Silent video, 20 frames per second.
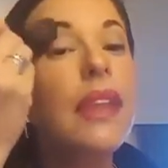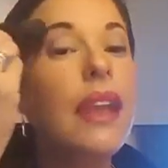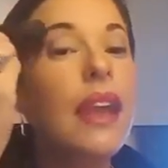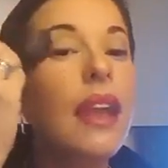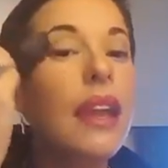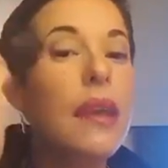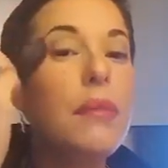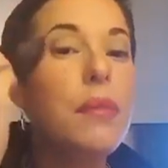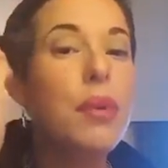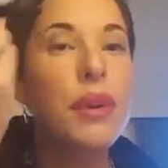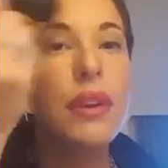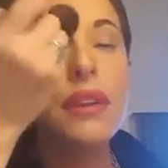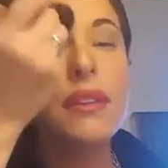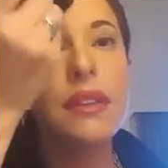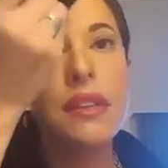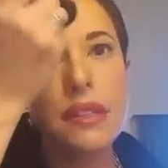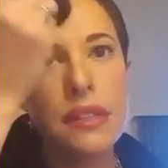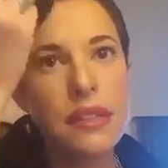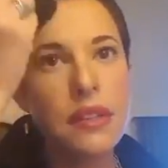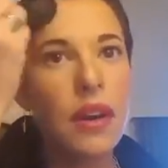and I'm putting
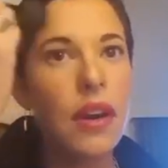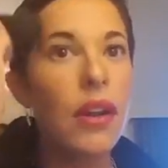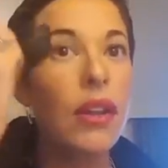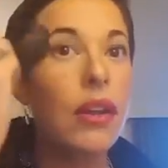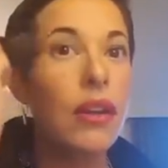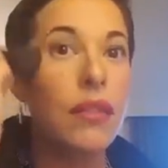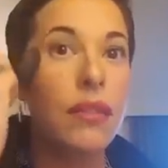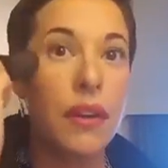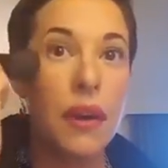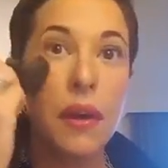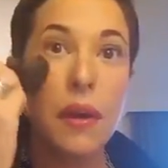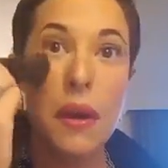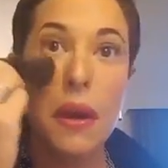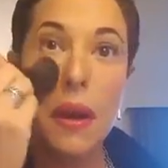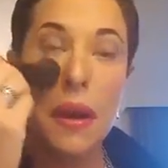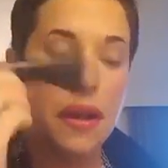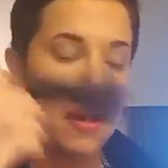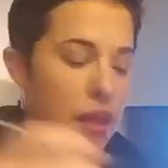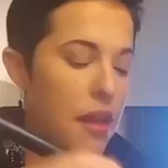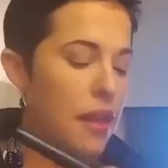this all over.
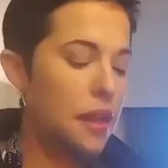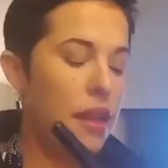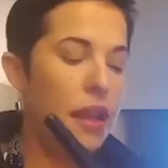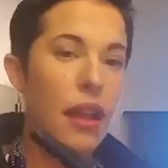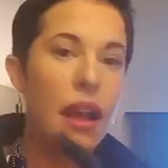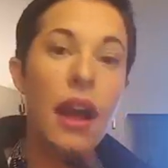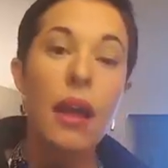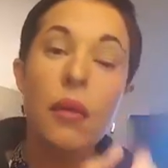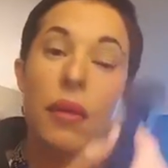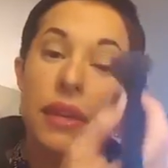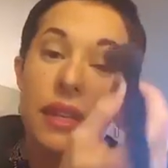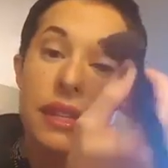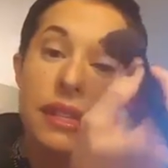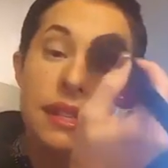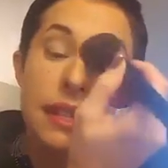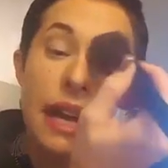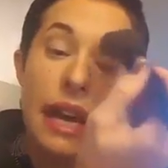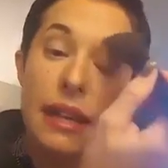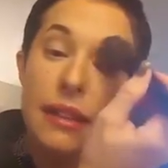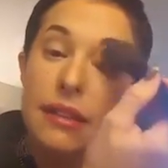I want to
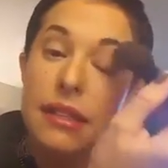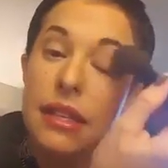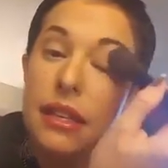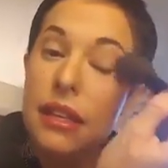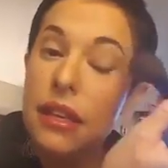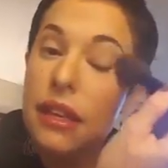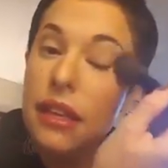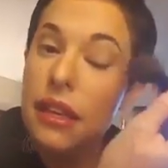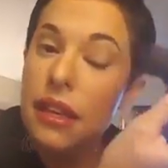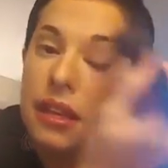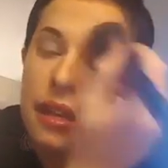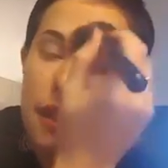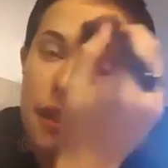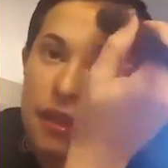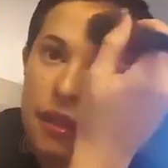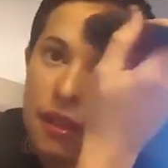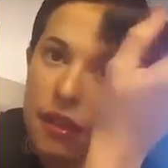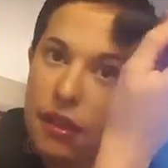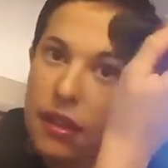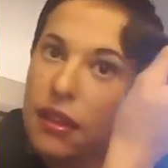set
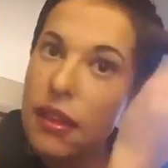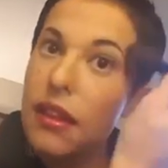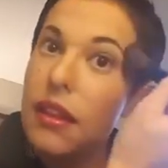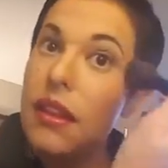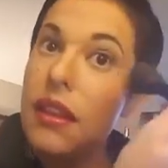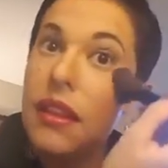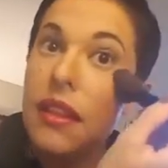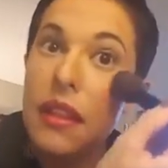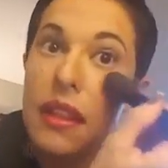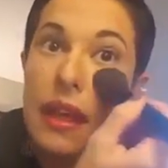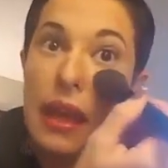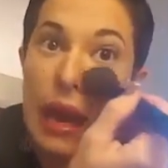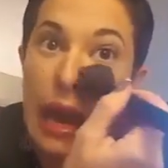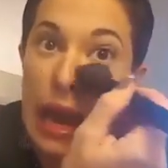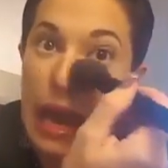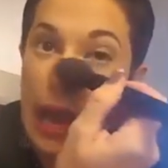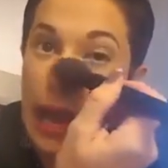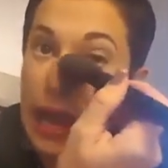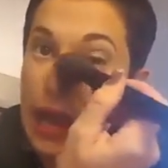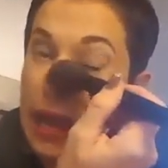the
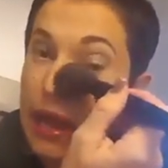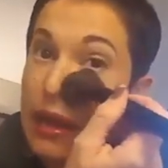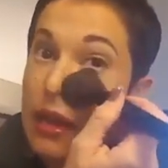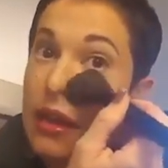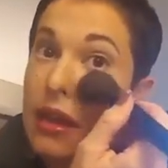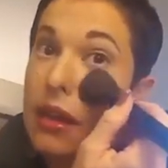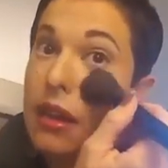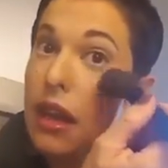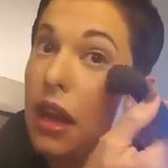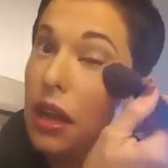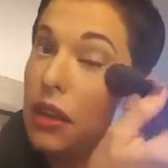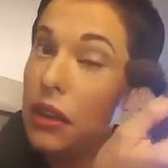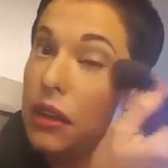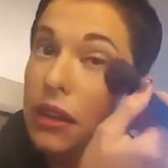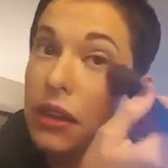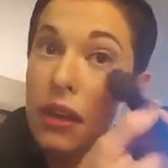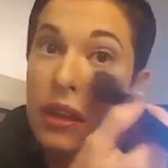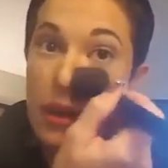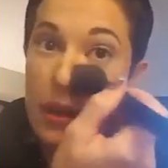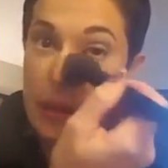eye
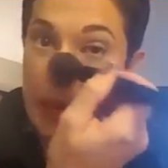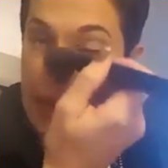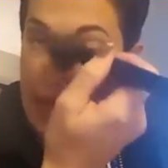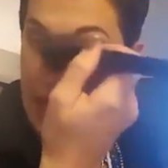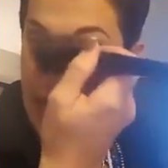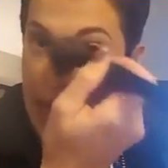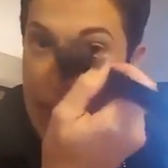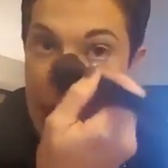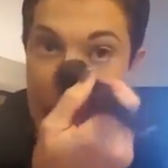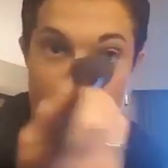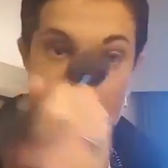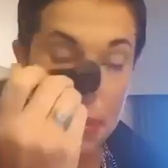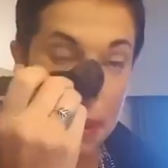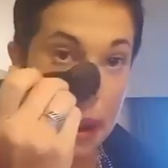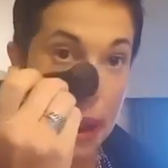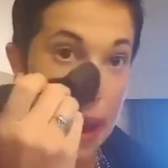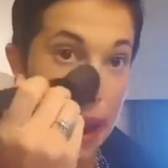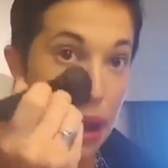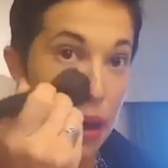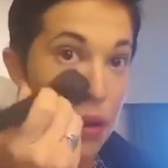color, the
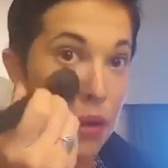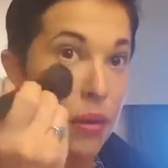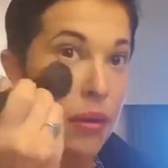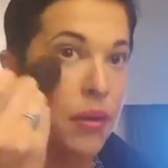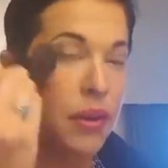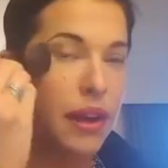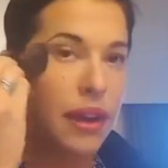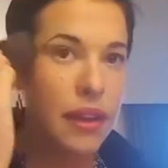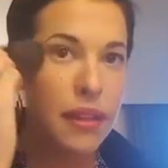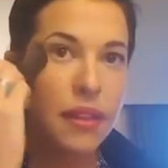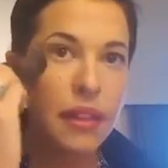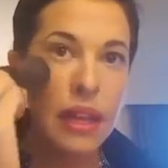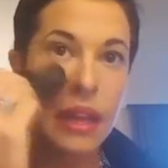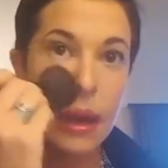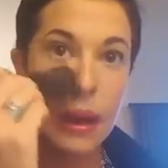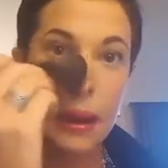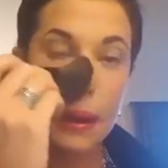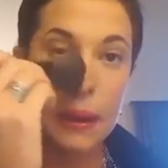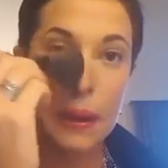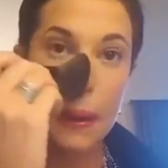eyebrow, in
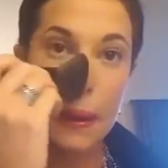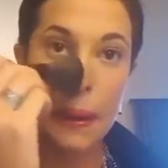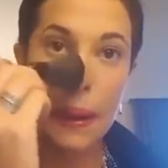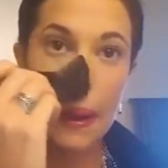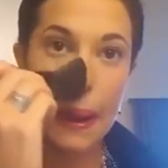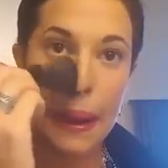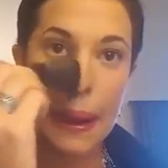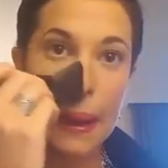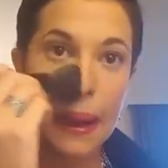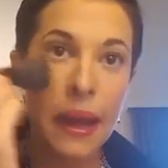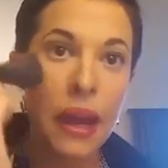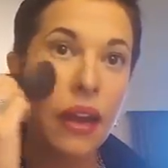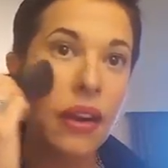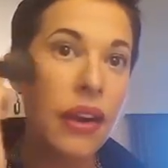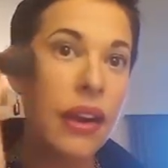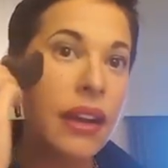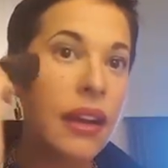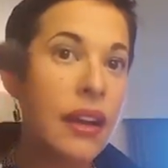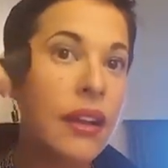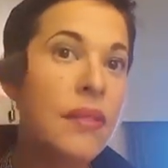the under eye
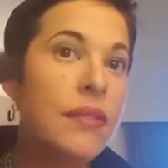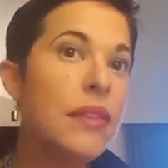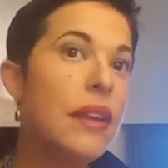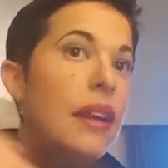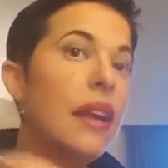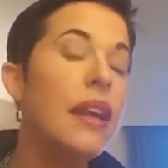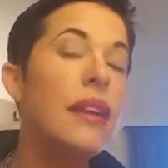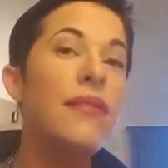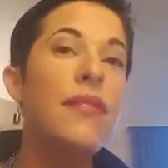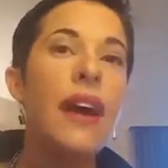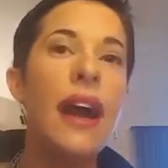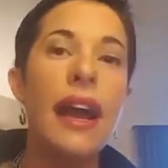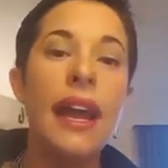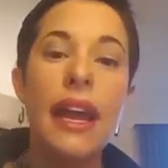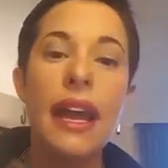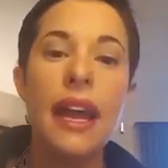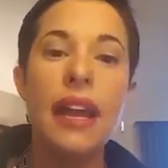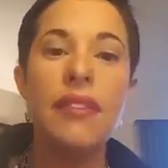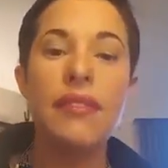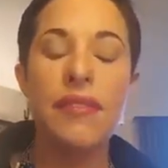area. If I
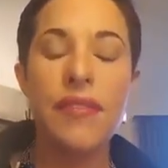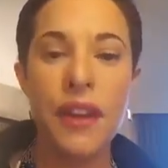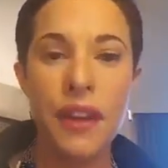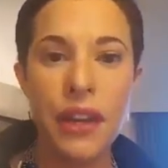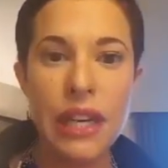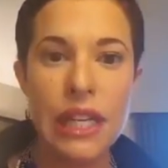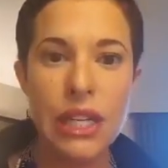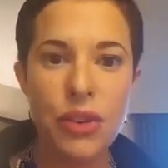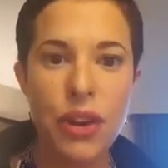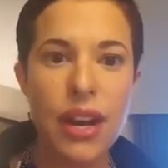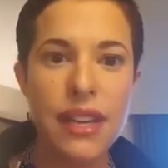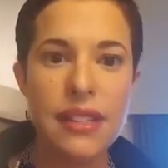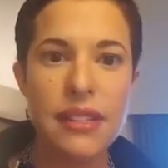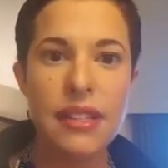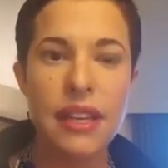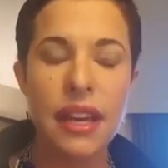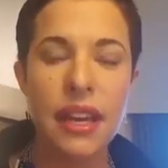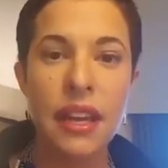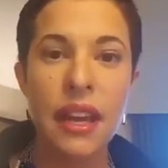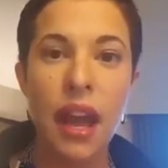had very dry
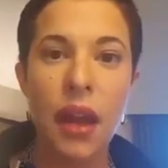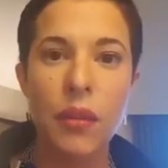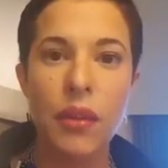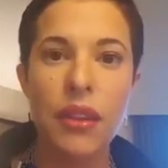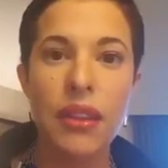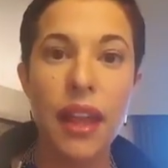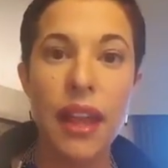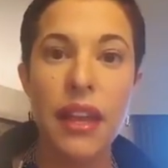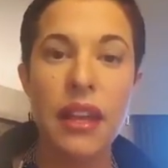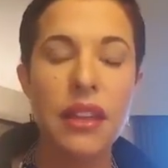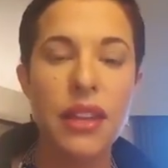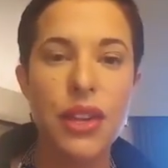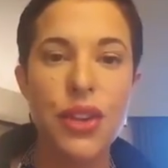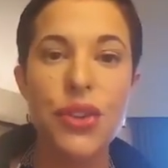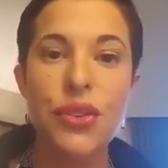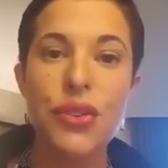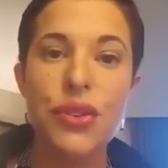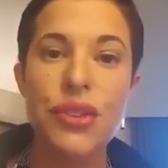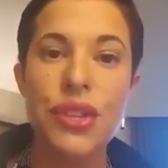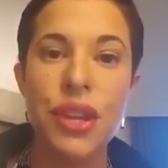skin, I would likely
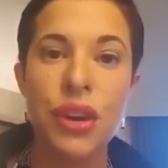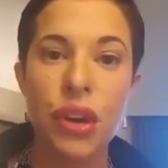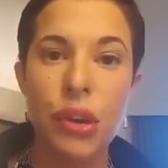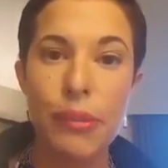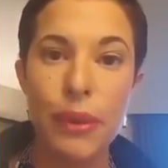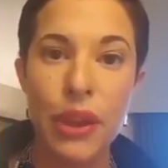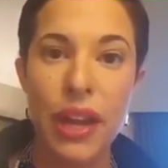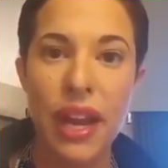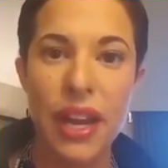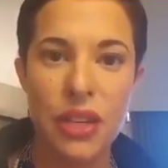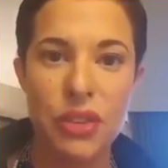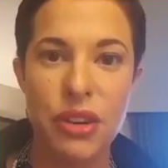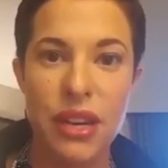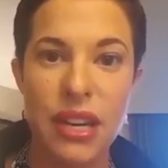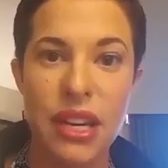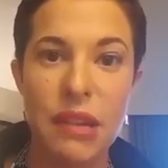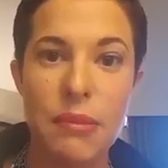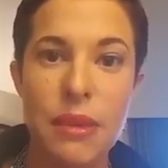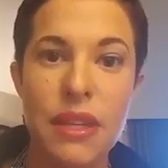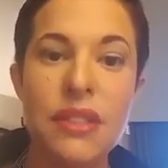use the Herbal
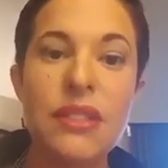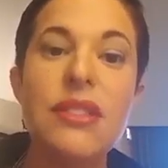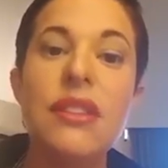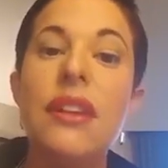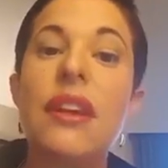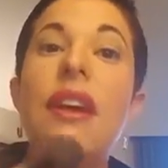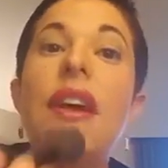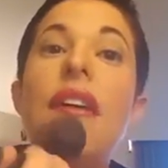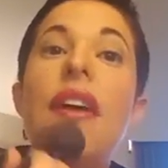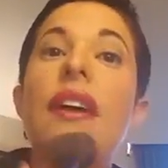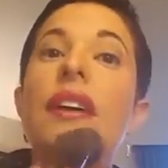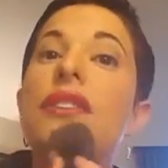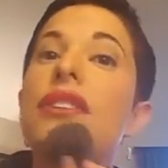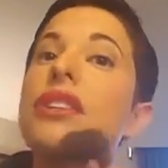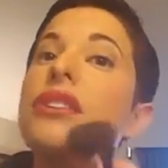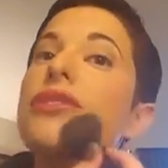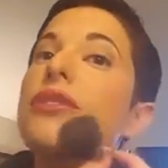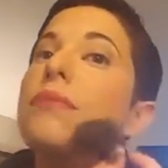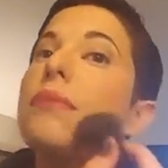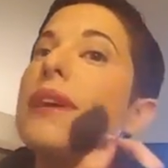Hydrating Mist
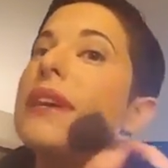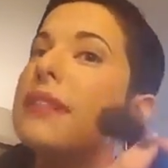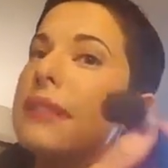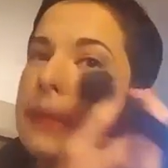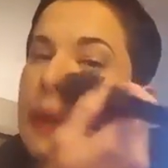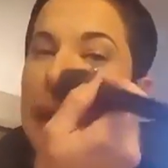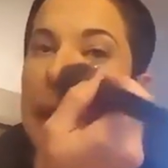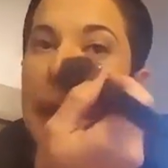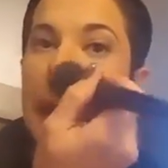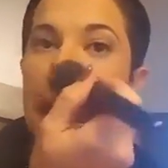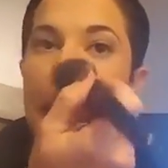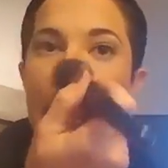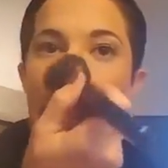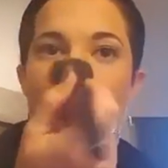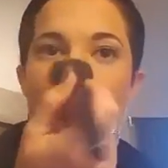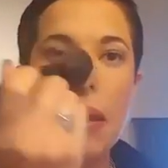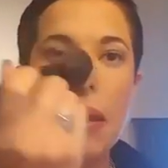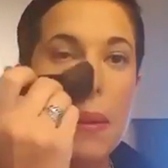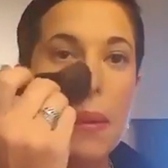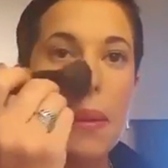to do my setting.
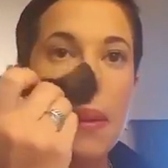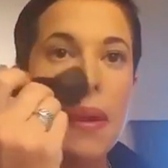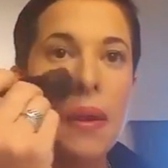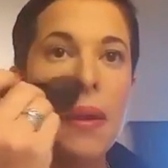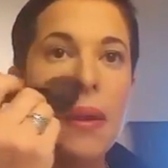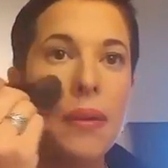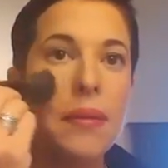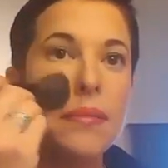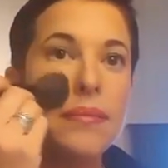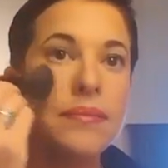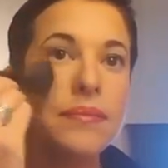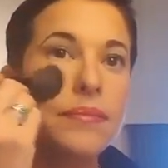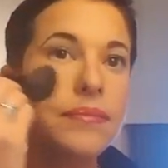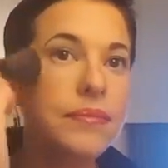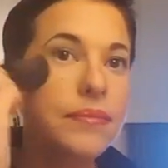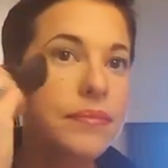And